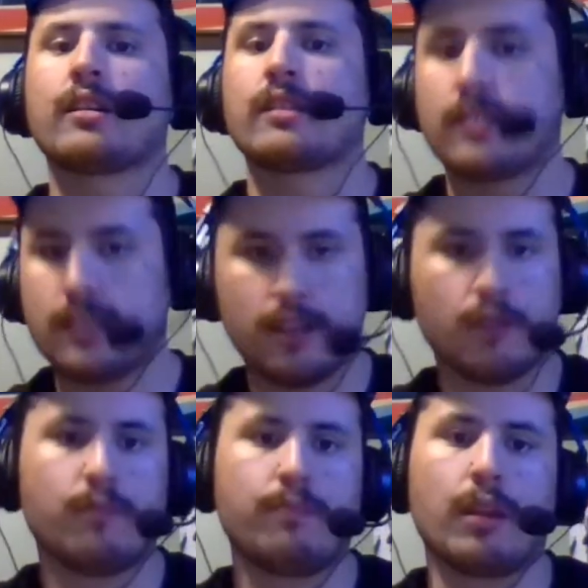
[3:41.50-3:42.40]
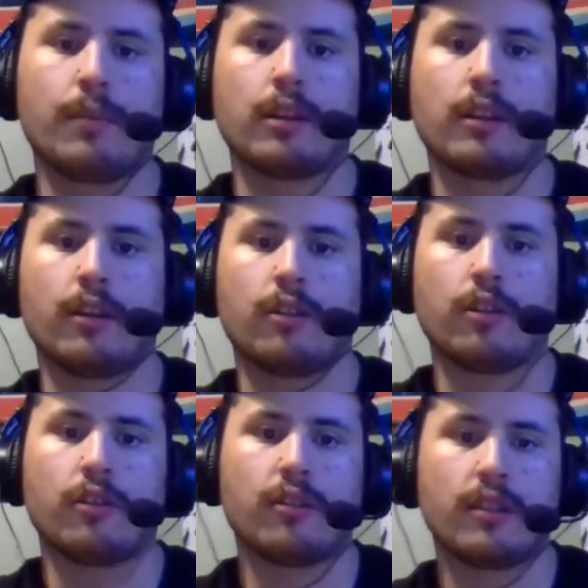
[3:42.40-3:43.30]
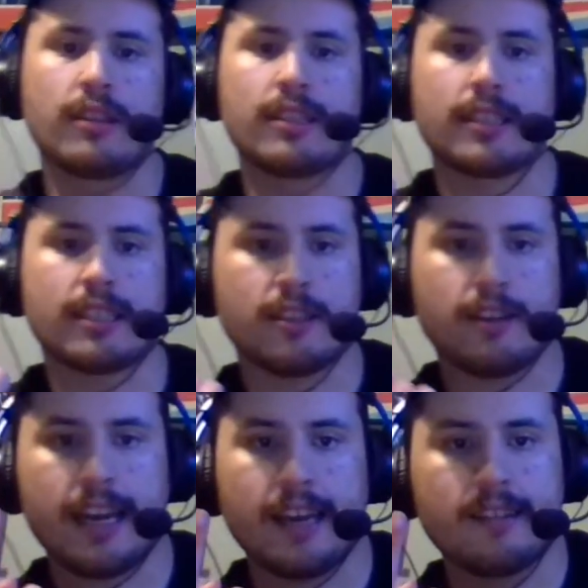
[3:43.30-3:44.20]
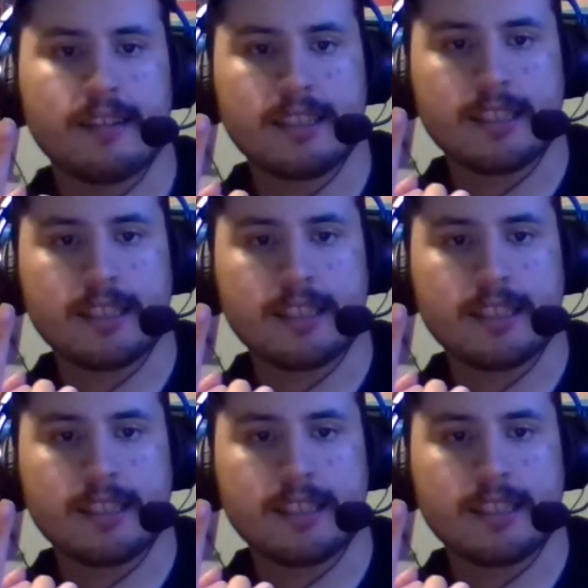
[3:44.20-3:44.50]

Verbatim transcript: a single bit about the character this Godzilla has.